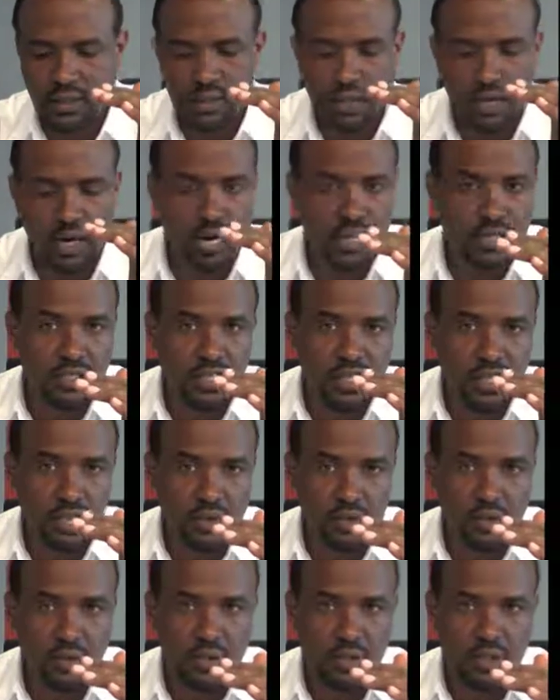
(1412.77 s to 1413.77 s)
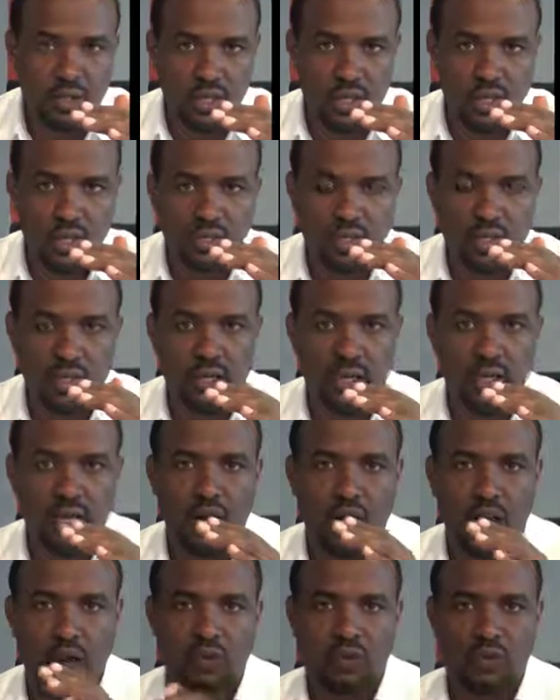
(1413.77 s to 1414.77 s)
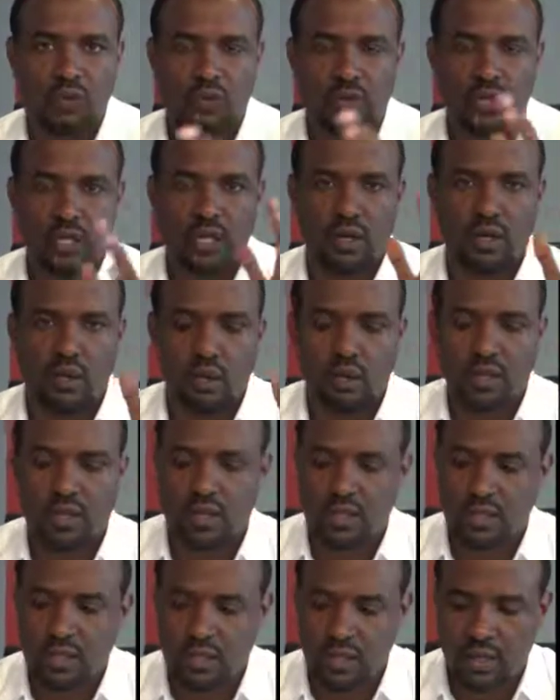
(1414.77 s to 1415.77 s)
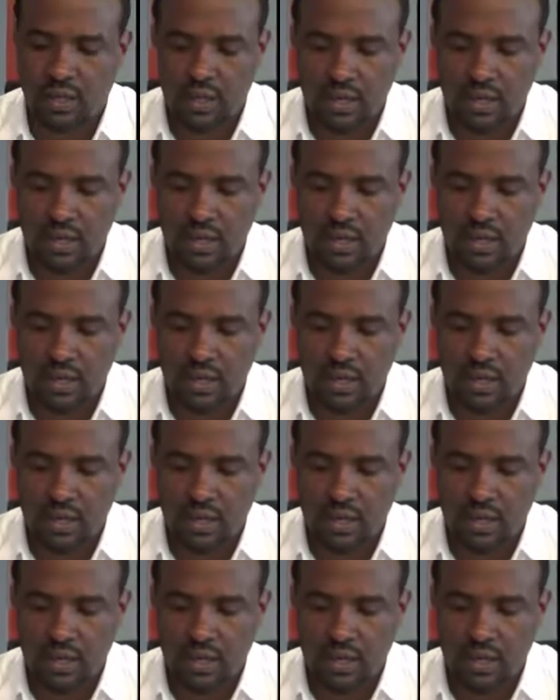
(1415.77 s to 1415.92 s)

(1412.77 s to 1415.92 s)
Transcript: rights and rules, and then how to share waters,